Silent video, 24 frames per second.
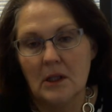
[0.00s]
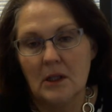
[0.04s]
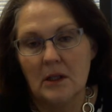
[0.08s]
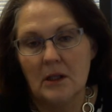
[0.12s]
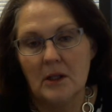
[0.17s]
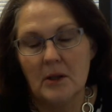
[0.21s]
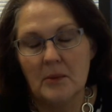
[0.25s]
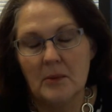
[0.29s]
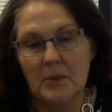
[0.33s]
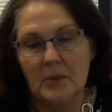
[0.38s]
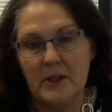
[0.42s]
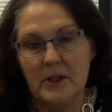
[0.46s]

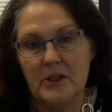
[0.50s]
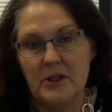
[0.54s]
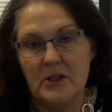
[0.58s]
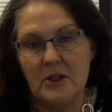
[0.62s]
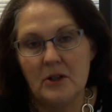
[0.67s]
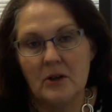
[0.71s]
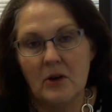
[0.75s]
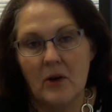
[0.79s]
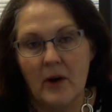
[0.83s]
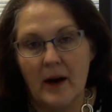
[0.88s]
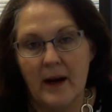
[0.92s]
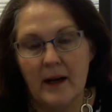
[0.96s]

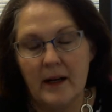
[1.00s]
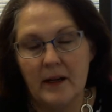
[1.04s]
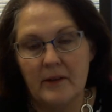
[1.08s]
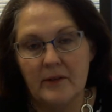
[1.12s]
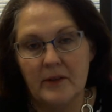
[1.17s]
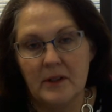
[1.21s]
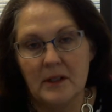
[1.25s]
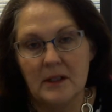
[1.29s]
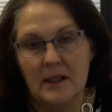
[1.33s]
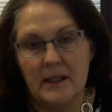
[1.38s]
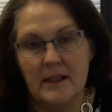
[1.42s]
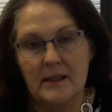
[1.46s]
completion grade of
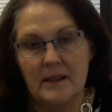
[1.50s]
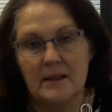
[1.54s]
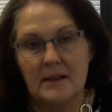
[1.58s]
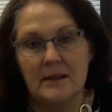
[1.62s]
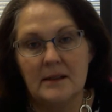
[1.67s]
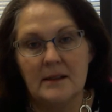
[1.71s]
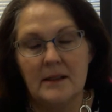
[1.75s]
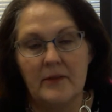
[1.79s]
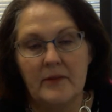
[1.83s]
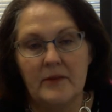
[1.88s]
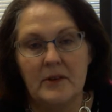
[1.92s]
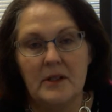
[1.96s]
at least a
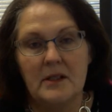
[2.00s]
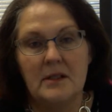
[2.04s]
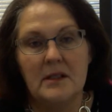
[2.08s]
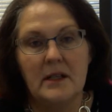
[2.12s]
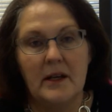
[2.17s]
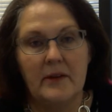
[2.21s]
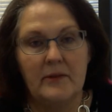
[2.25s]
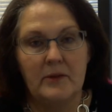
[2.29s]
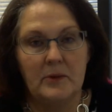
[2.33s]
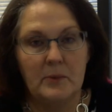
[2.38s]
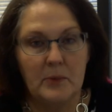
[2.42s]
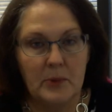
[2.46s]

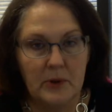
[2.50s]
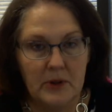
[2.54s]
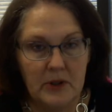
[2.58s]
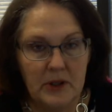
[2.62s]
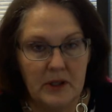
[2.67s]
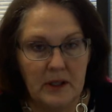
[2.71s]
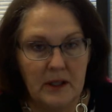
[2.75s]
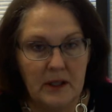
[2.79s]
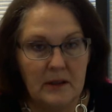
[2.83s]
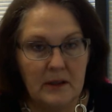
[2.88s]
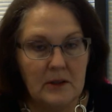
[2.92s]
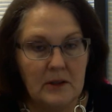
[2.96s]

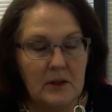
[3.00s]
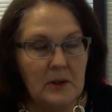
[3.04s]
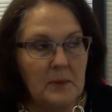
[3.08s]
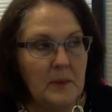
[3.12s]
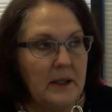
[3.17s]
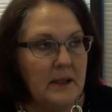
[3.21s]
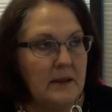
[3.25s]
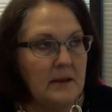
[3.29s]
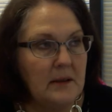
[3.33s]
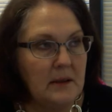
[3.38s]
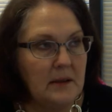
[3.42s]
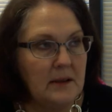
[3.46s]
77% to
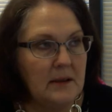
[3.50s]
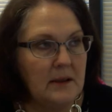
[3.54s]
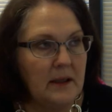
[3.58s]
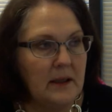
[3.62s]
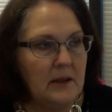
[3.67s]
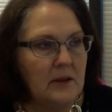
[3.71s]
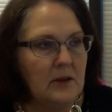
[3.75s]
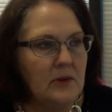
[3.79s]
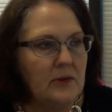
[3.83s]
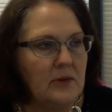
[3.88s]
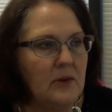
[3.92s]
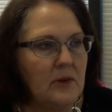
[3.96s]
be
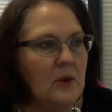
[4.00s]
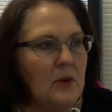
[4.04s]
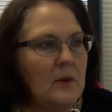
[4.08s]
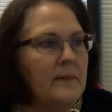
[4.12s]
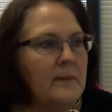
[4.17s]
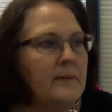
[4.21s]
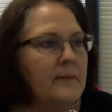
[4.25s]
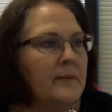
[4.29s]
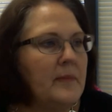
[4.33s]
successful.